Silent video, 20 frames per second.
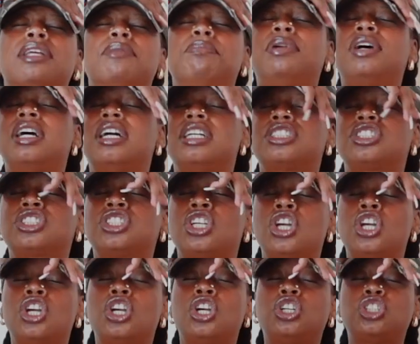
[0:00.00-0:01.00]
the bus
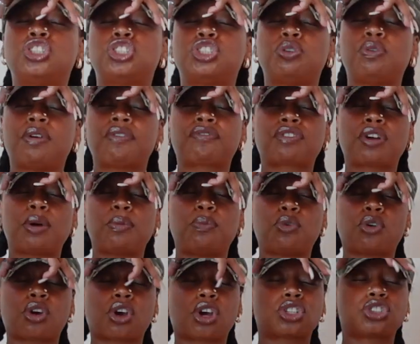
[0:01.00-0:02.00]
to and from
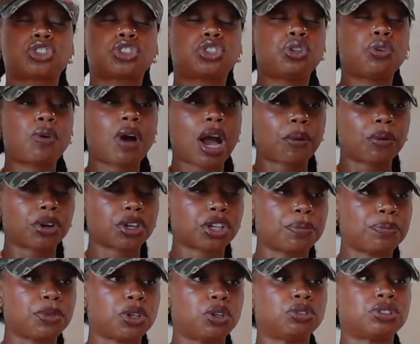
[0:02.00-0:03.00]
work, 2-hour
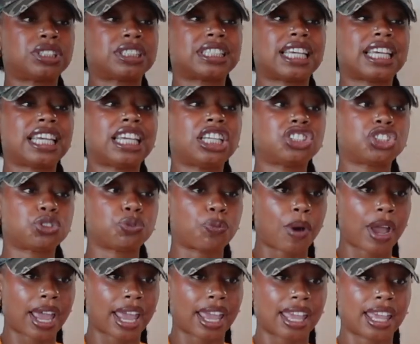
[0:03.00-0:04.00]
commutes each
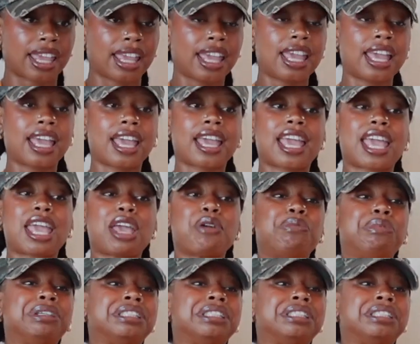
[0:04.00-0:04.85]
way. It